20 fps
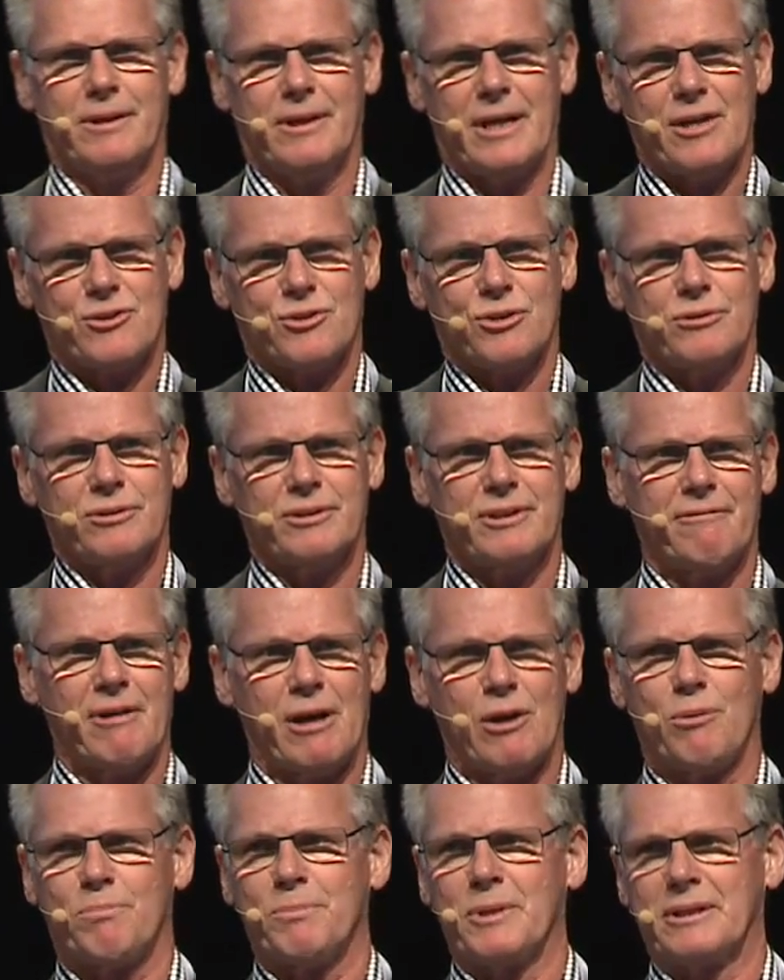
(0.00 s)
as a
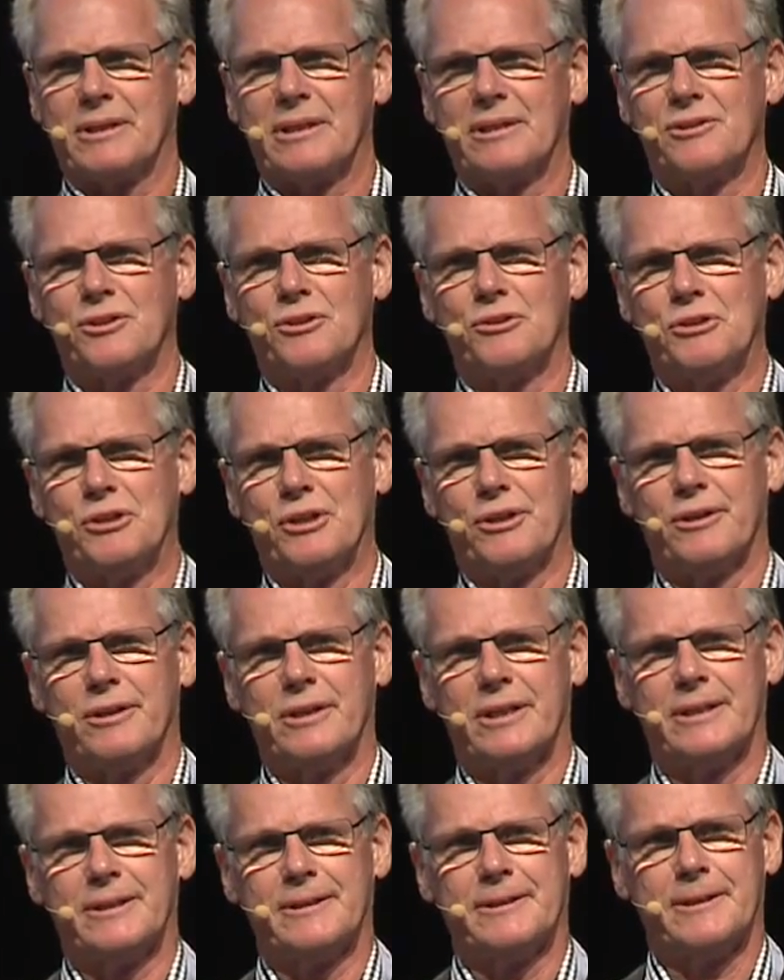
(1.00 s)
development engineer
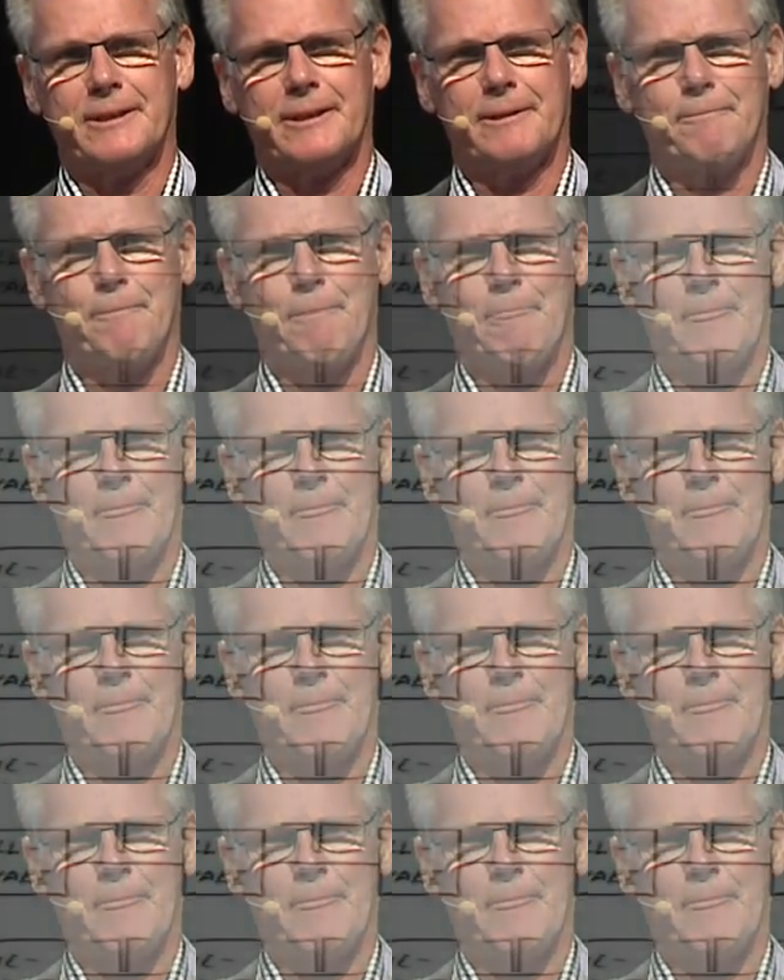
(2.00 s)
in um,